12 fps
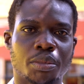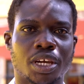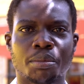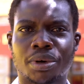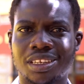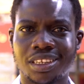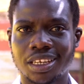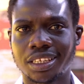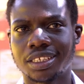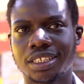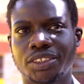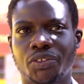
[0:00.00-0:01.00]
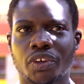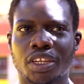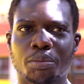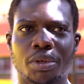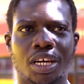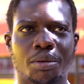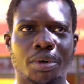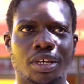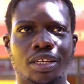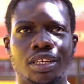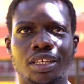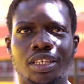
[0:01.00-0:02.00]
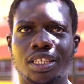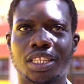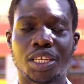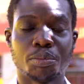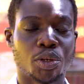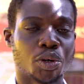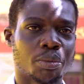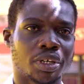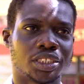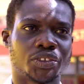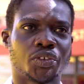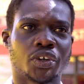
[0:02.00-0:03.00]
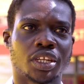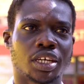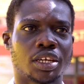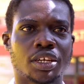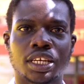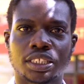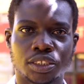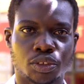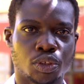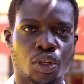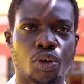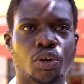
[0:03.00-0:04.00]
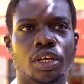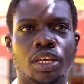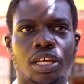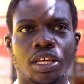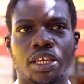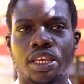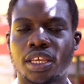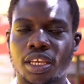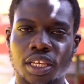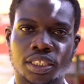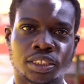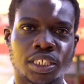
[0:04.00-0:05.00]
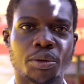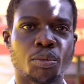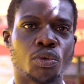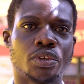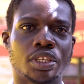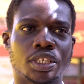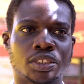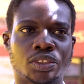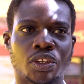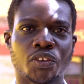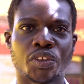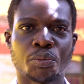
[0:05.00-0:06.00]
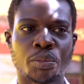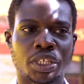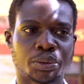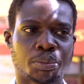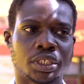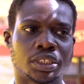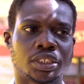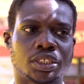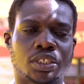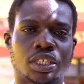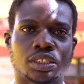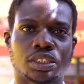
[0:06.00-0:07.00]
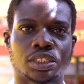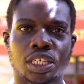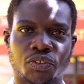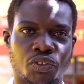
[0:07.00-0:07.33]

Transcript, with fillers: to become a delegate, if you want to become a diplomat, if you want to get into law, Simon is one of the best places you can start